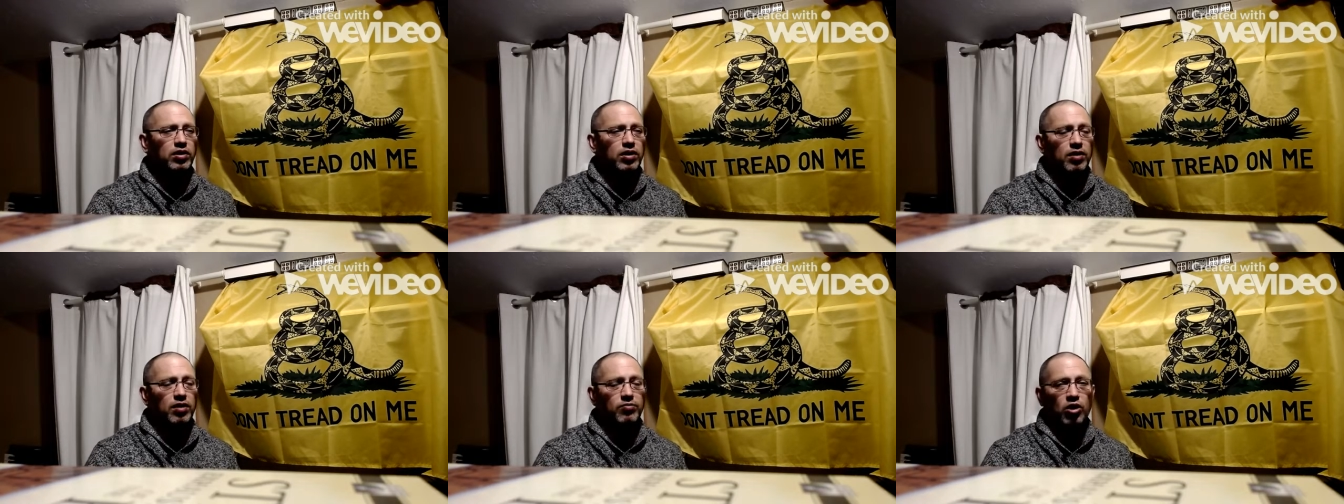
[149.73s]

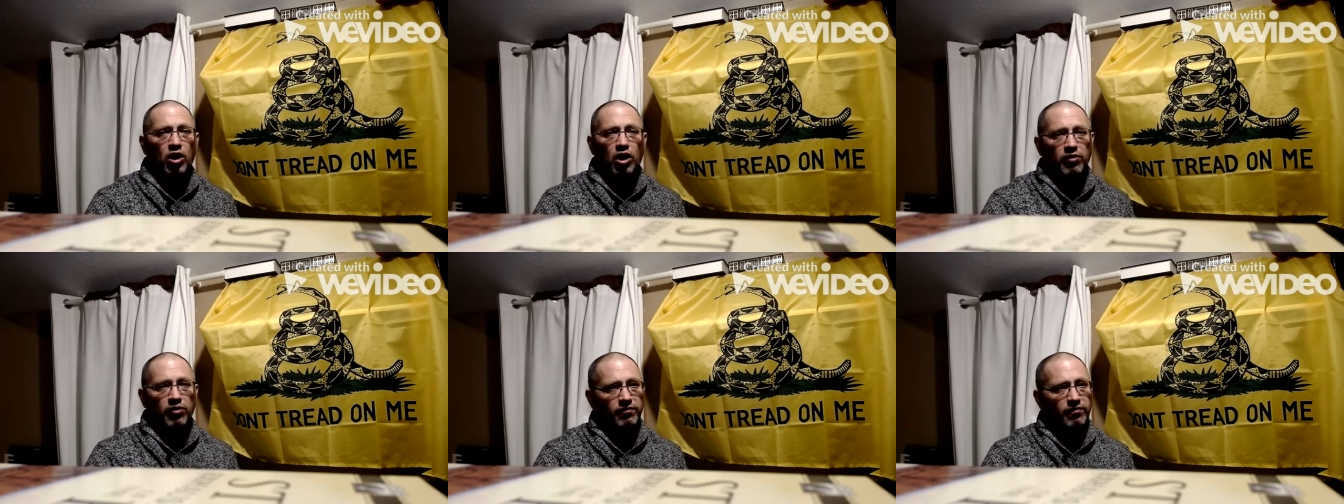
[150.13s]
I'm
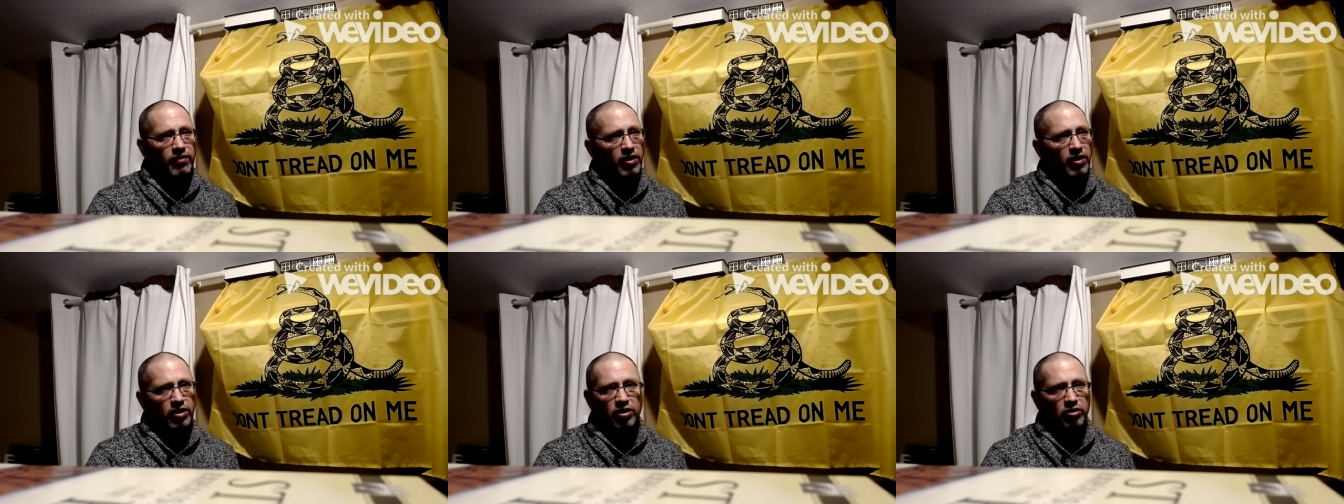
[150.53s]
not
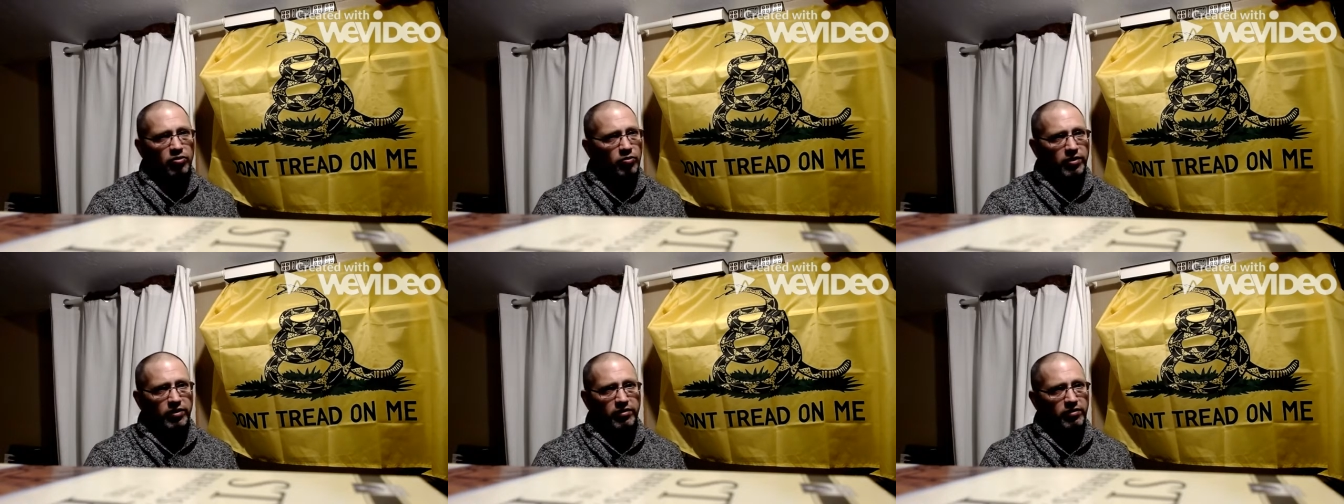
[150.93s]
very good
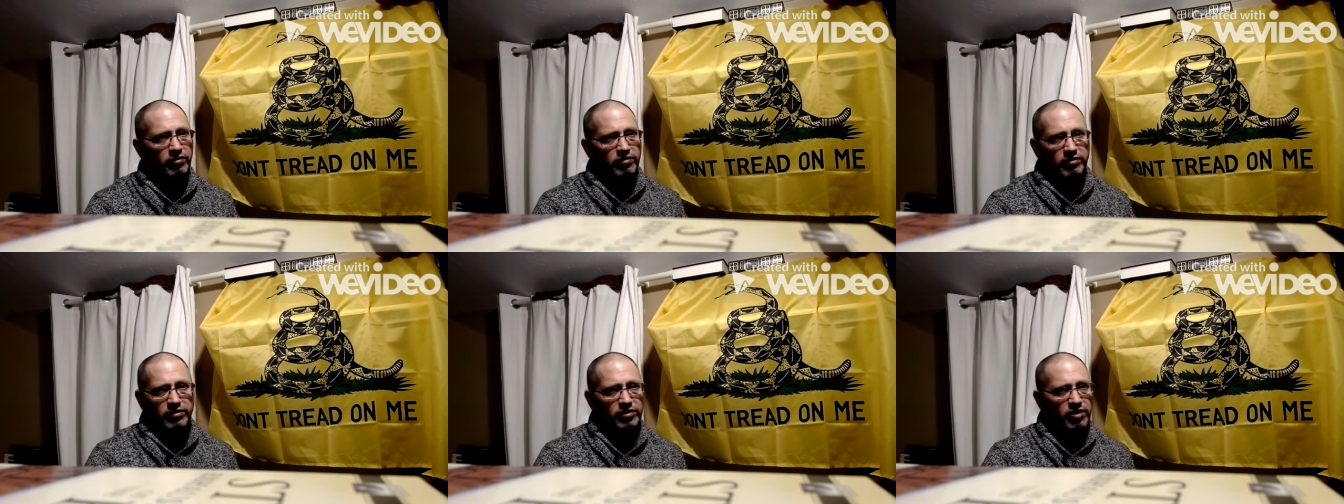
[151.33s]
with
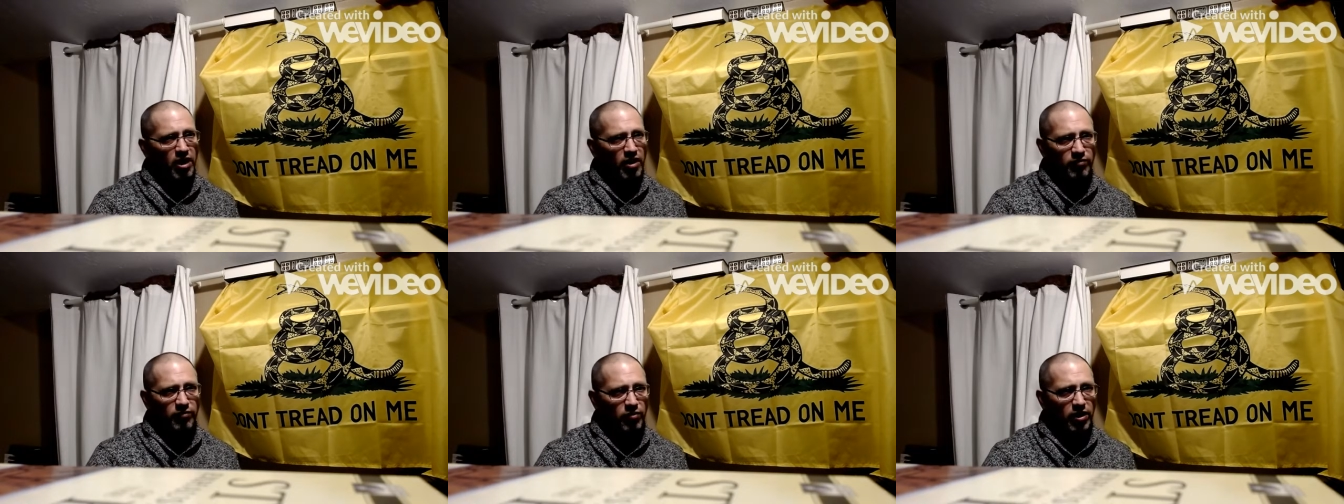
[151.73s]

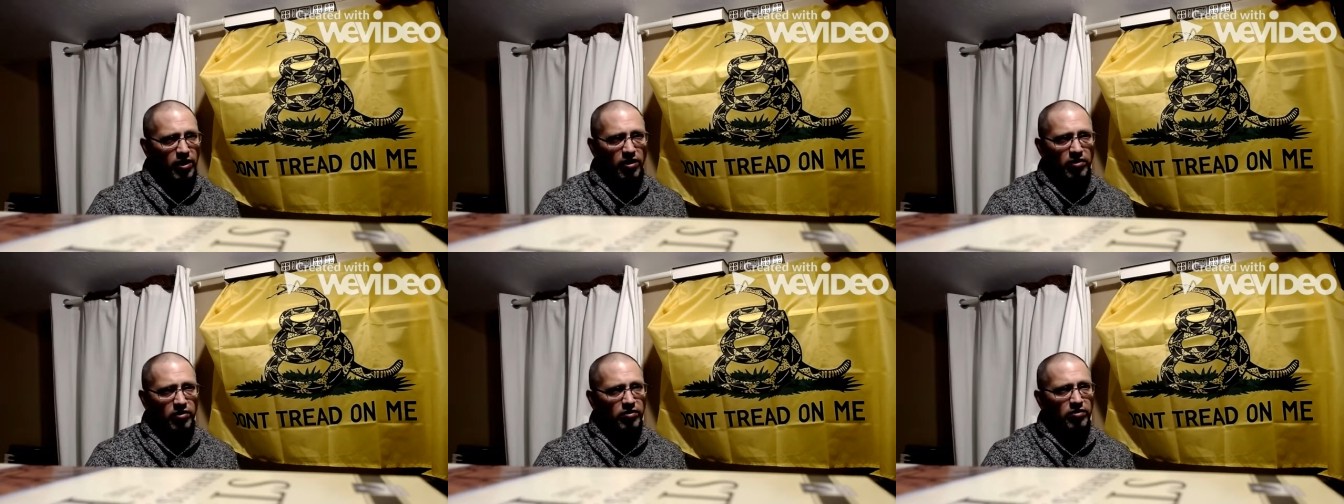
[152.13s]

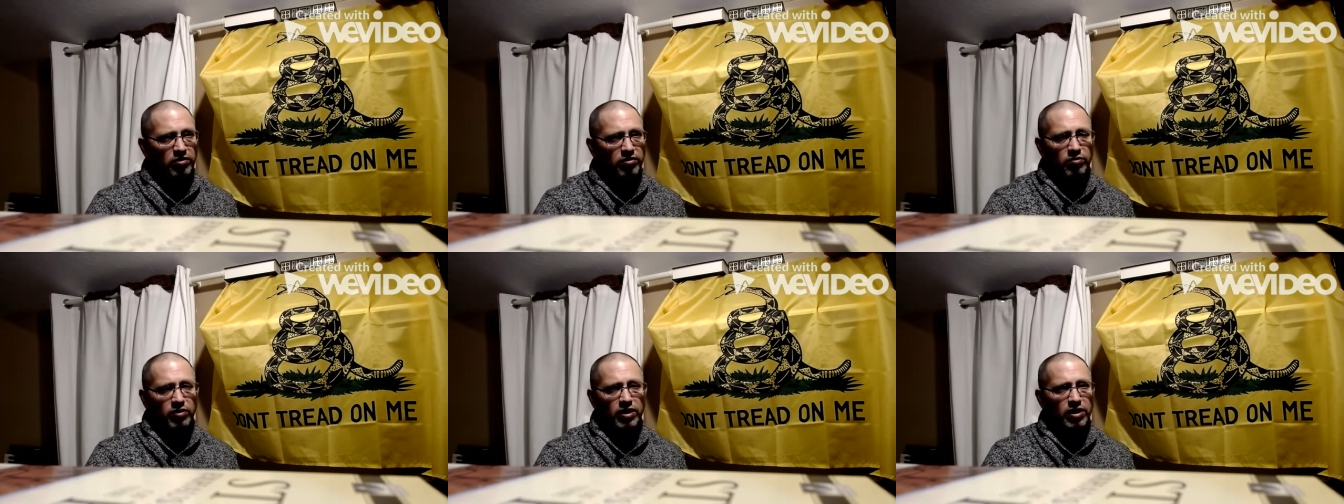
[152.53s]
software
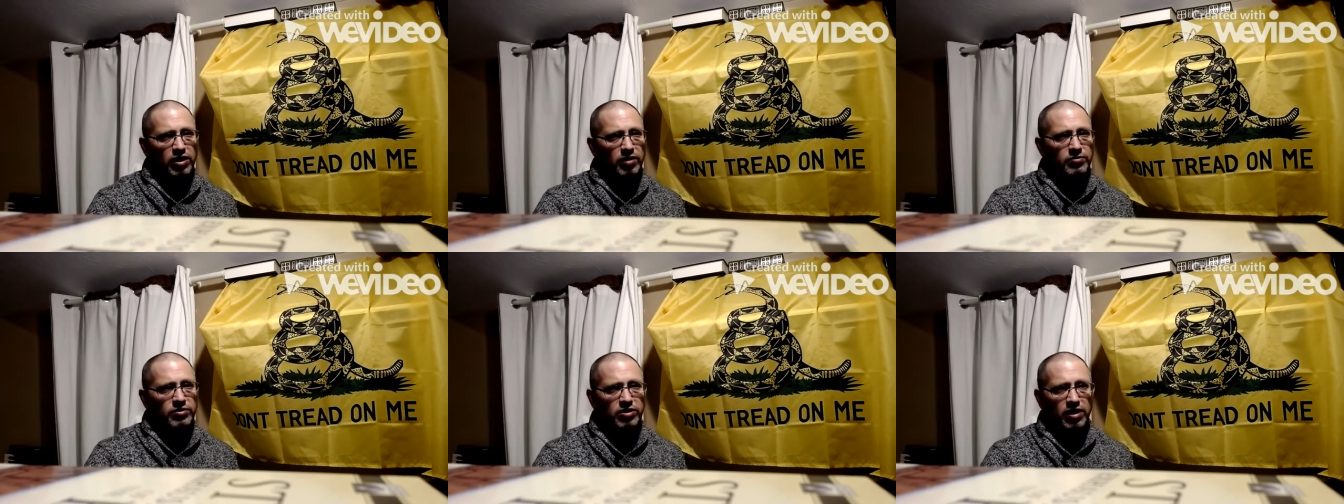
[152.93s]
when it
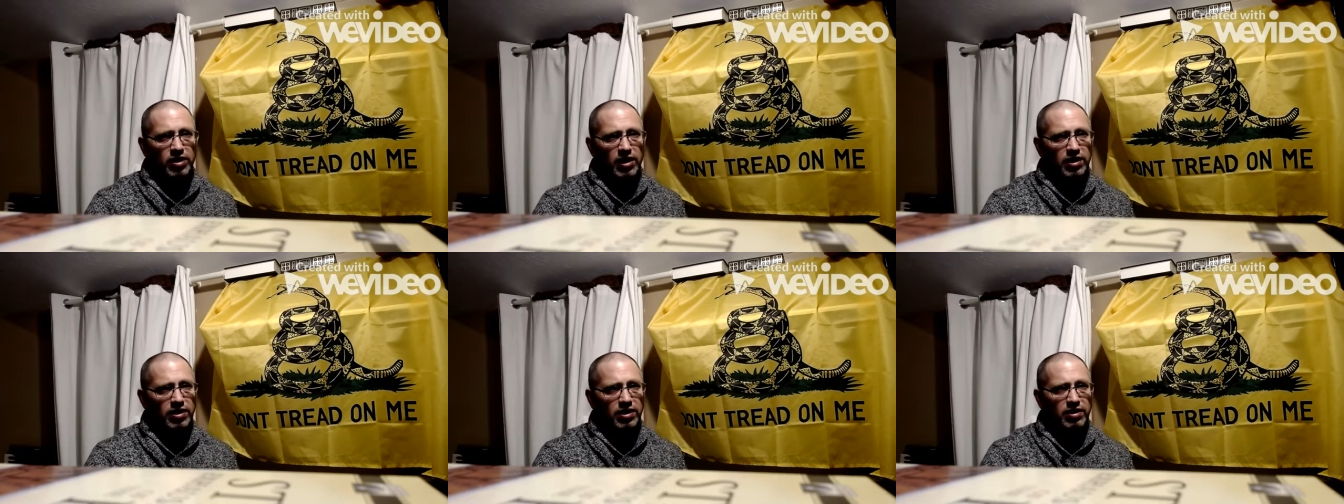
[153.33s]
comes to
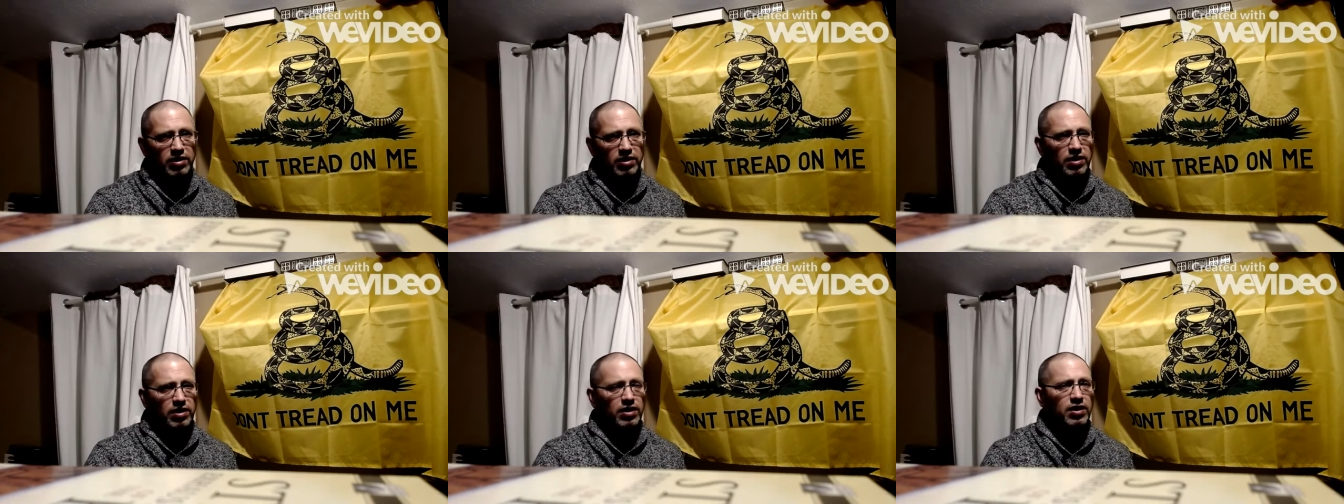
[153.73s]
editing.
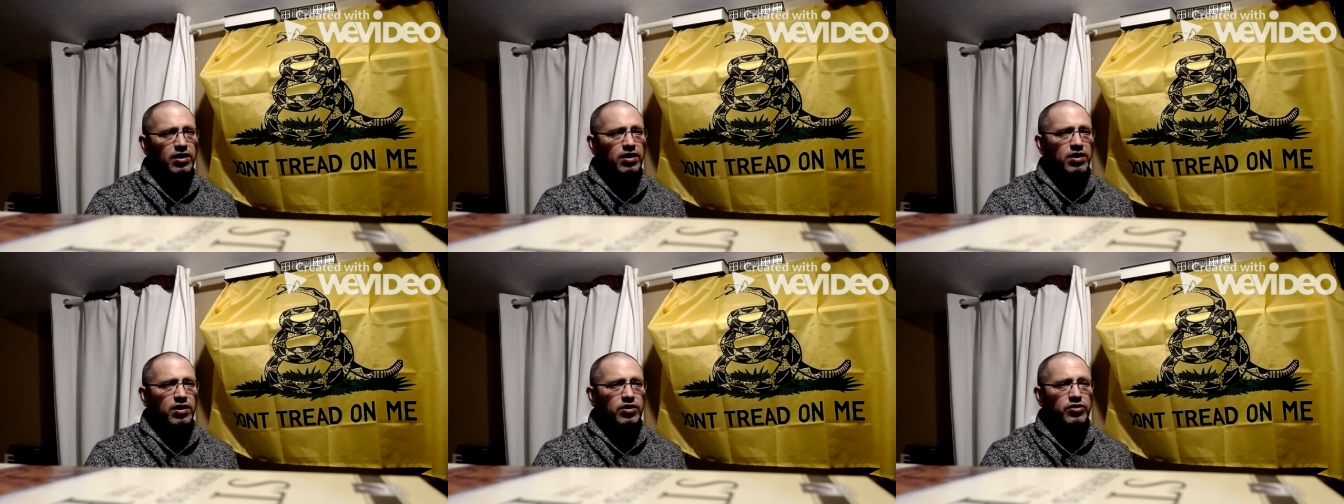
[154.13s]

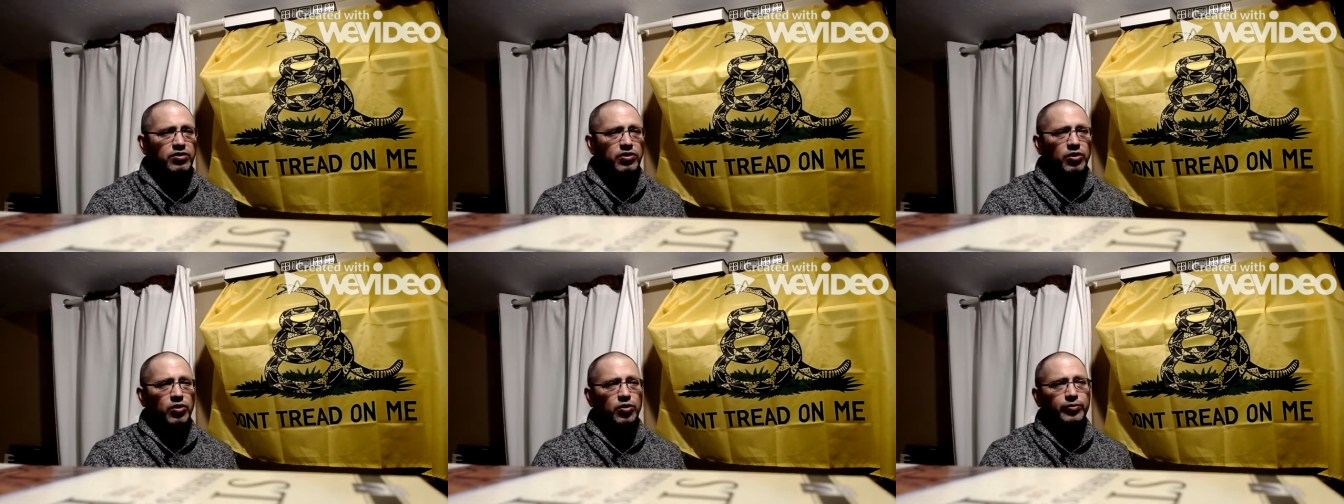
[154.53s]

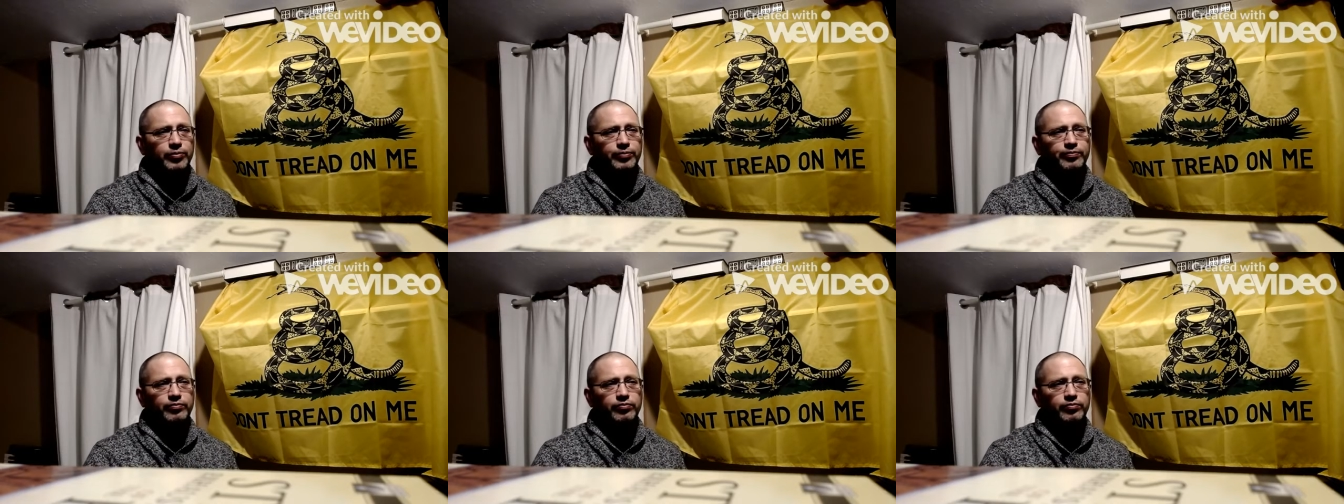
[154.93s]
So